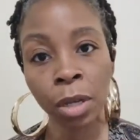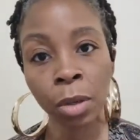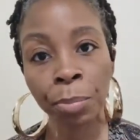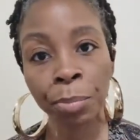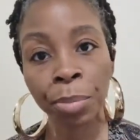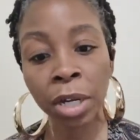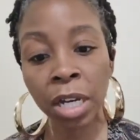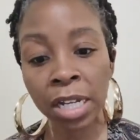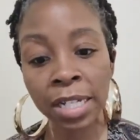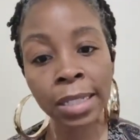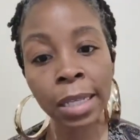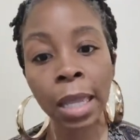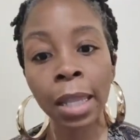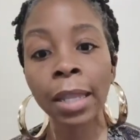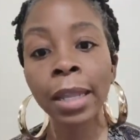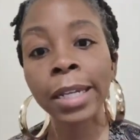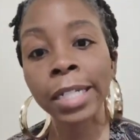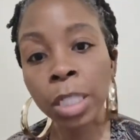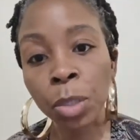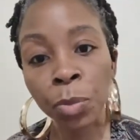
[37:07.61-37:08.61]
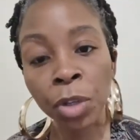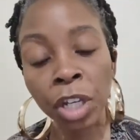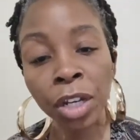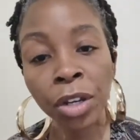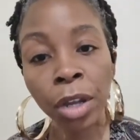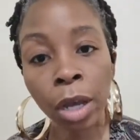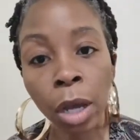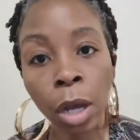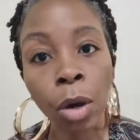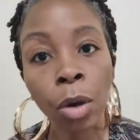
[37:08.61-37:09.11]
Because that lets me
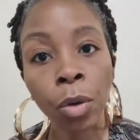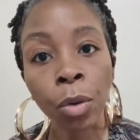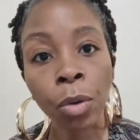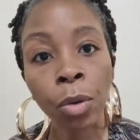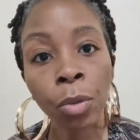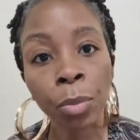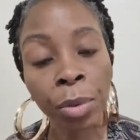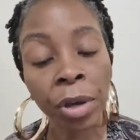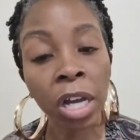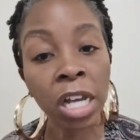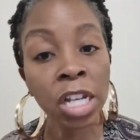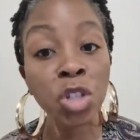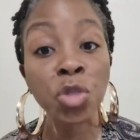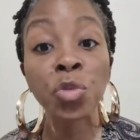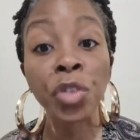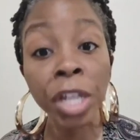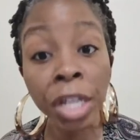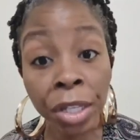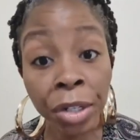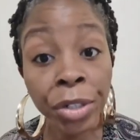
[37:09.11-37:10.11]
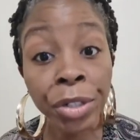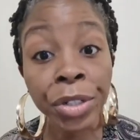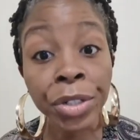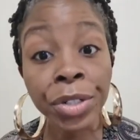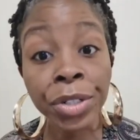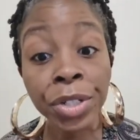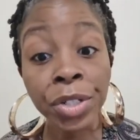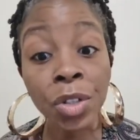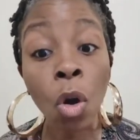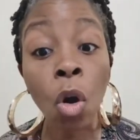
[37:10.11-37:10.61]
know because
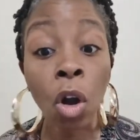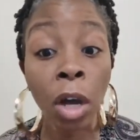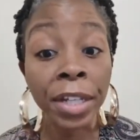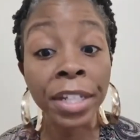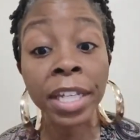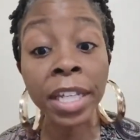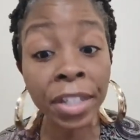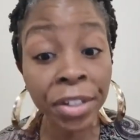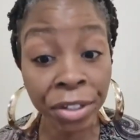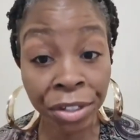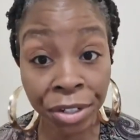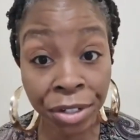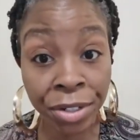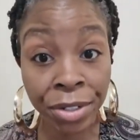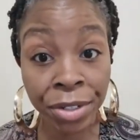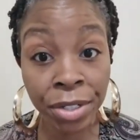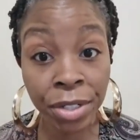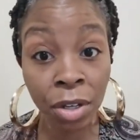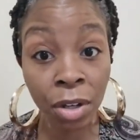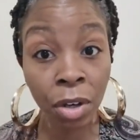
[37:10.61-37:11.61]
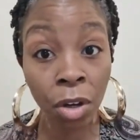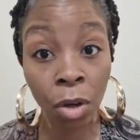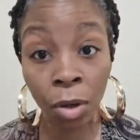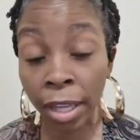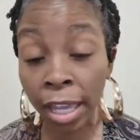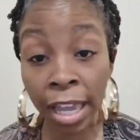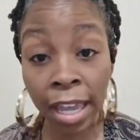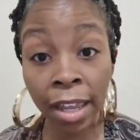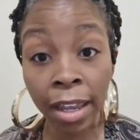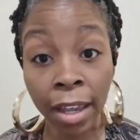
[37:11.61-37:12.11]
readers are leaders
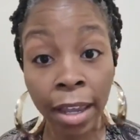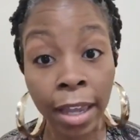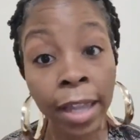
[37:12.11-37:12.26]
okay?